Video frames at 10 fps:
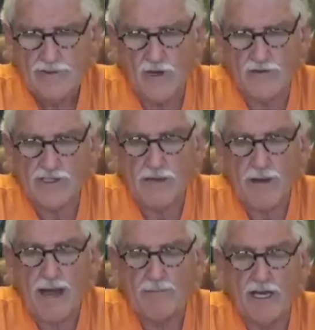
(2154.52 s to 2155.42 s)
So the
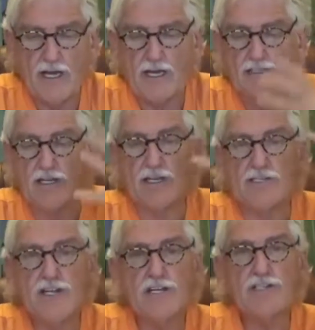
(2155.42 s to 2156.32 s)
sleep apnea is a
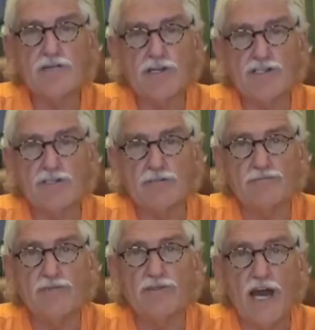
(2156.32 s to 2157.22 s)
congestive issue.
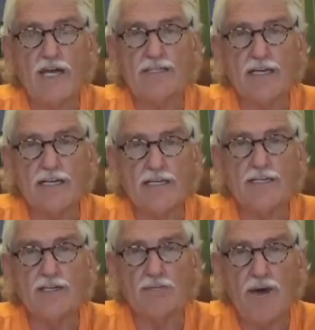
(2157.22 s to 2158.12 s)
You've got to
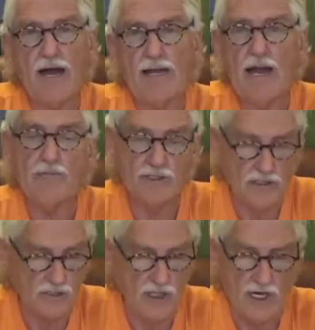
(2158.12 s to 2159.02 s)
clean your body out, but
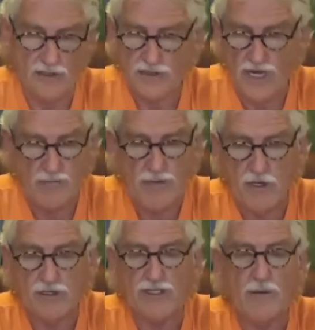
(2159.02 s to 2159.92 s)
your lungs, you've got
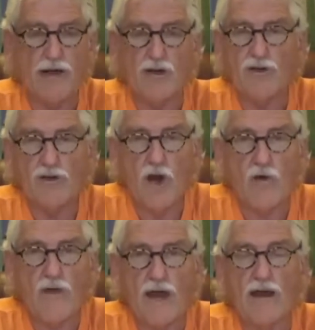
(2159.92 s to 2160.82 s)
mucus coming out. You
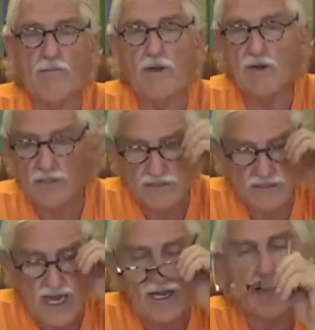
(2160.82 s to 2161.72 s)
know that. And mucus
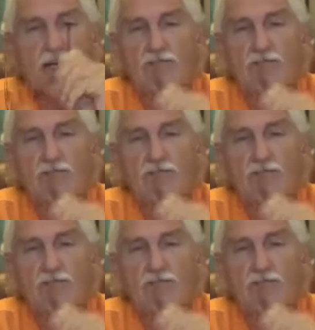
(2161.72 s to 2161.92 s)
is highly